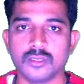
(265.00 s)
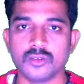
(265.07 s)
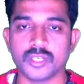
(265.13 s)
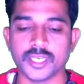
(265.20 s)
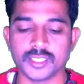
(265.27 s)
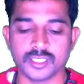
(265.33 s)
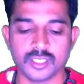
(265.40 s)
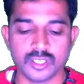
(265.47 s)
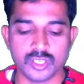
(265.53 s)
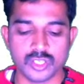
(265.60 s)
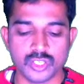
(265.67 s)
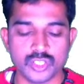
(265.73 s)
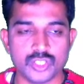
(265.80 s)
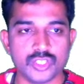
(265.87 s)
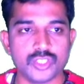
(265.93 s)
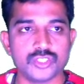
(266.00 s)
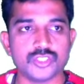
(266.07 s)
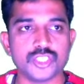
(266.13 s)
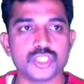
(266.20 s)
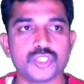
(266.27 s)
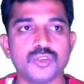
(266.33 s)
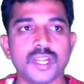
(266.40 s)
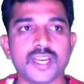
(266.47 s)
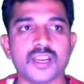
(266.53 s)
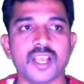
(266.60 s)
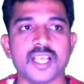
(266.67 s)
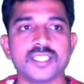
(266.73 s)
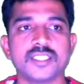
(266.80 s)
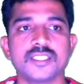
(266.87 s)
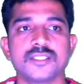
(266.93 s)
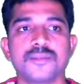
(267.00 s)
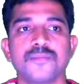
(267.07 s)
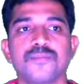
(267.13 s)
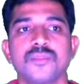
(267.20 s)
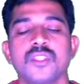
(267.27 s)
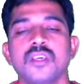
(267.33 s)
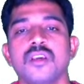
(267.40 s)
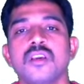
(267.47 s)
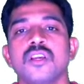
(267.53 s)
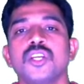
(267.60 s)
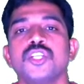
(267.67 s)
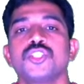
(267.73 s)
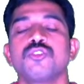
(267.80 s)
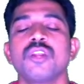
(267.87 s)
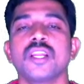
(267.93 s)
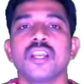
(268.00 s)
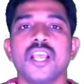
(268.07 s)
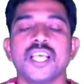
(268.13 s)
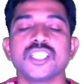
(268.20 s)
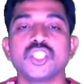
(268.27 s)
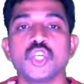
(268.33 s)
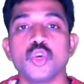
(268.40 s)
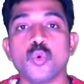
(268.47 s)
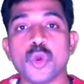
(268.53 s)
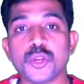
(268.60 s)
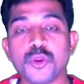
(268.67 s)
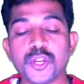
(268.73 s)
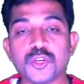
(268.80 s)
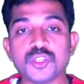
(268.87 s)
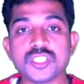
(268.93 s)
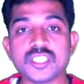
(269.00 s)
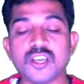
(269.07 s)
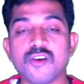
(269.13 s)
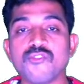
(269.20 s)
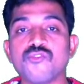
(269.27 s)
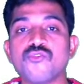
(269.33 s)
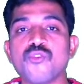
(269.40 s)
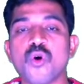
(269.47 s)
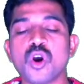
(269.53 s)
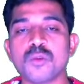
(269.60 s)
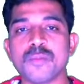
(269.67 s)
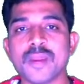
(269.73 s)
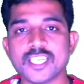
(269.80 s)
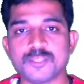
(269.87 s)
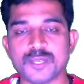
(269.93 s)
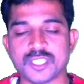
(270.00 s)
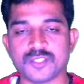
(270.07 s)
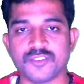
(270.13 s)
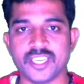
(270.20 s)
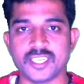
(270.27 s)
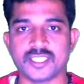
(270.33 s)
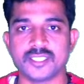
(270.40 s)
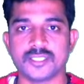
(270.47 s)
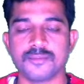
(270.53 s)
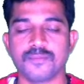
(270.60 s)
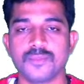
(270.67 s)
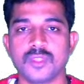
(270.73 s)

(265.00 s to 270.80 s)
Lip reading: Right? In the today class we are going to see the format specifiers.